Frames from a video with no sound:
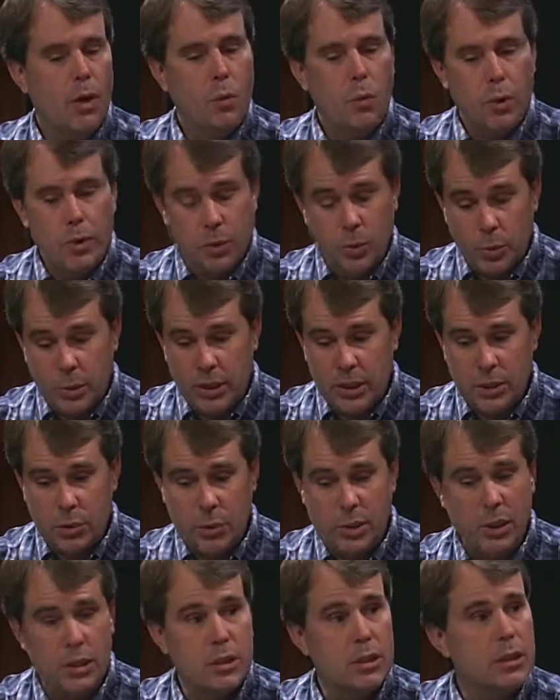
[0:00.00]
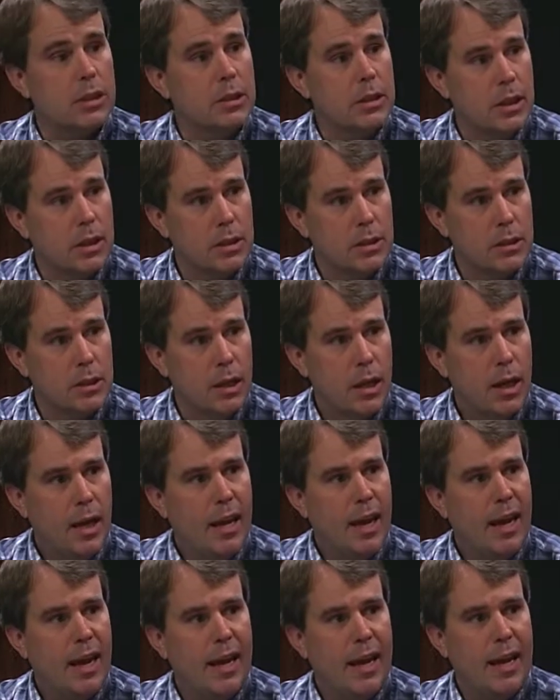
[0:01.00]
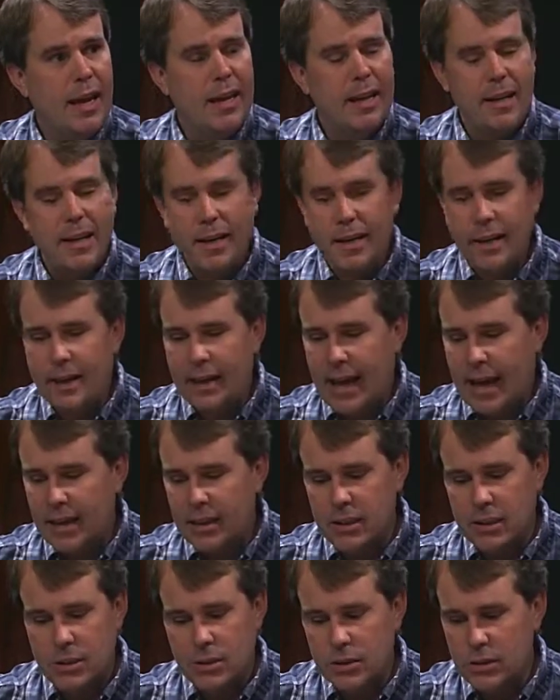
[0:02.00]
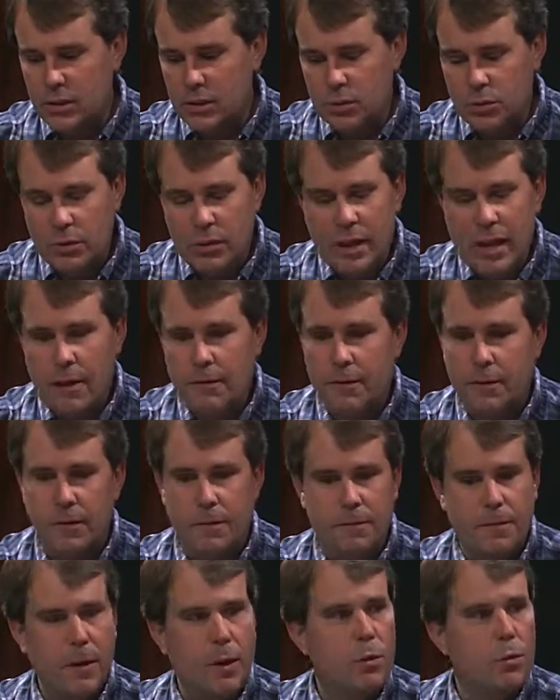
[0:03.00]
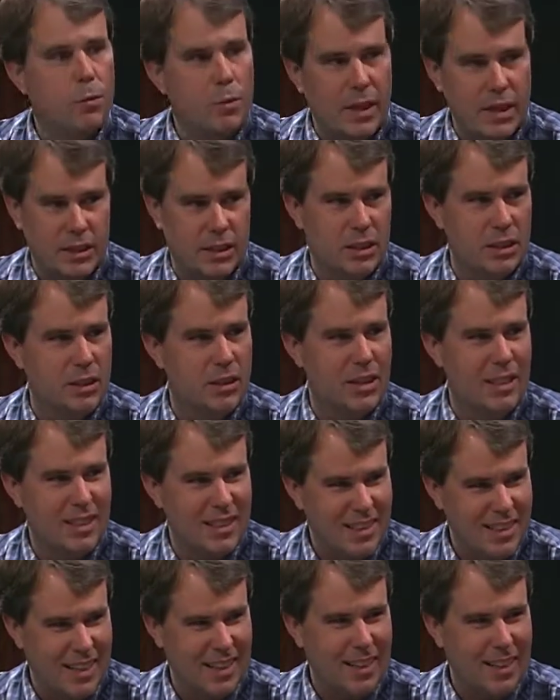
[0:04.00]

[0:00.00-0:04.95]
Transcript: With Luigi's, we did six days. Okay. And that just, you never felt rested um,